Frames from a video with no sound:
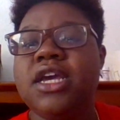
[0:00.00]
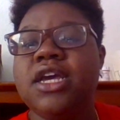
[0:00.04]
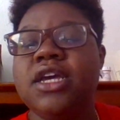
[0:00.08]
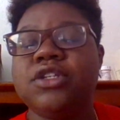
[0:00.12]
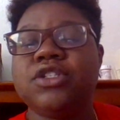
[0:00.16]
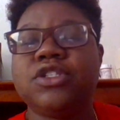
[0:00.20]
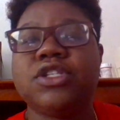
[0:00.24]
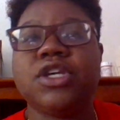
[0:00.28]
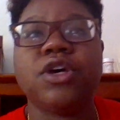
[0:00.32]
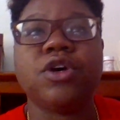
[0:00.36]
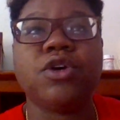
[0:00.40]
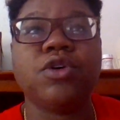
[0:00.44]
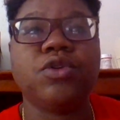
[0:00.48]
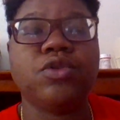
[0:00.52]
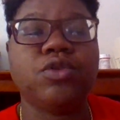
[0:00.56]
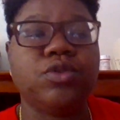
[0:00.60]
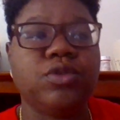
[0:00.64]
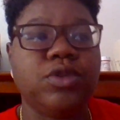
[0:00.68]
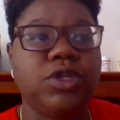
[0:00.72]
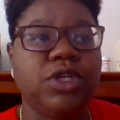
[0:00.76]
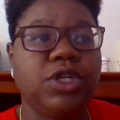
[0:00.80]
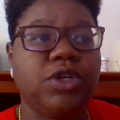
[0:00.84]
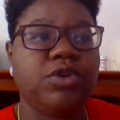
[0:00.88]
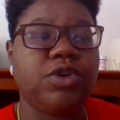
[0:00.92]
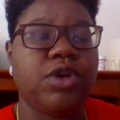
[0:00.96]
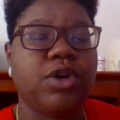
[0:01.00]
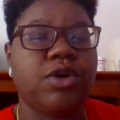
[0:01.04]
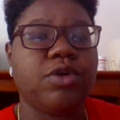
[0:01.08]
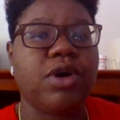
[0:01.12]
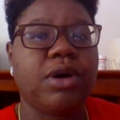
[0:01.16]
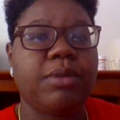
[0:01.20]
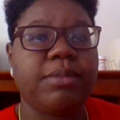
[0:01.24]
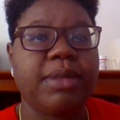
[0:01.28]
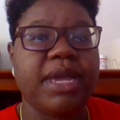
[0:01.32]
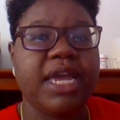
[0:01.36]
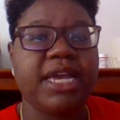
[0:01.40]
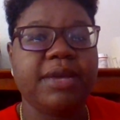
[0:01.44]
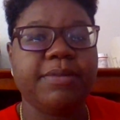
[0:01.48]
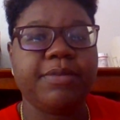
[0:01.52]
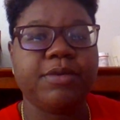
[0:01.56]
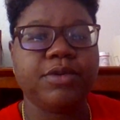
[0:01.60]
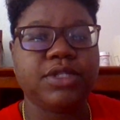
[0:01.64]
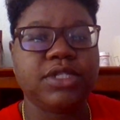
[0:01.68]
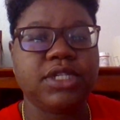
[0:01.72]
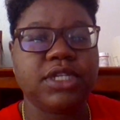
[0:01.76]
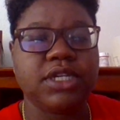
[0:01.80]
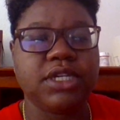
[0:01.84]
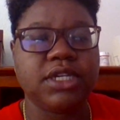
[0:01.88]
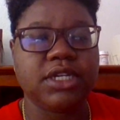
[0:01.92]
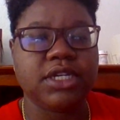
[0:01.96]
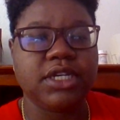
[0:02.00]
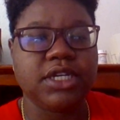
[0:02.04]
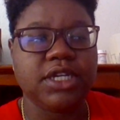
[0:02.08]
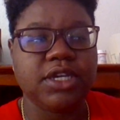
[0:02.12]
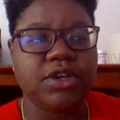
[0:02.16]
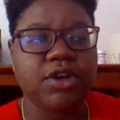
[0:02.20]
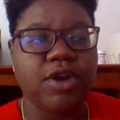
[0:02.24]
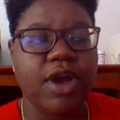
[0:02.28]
So, I'm able to,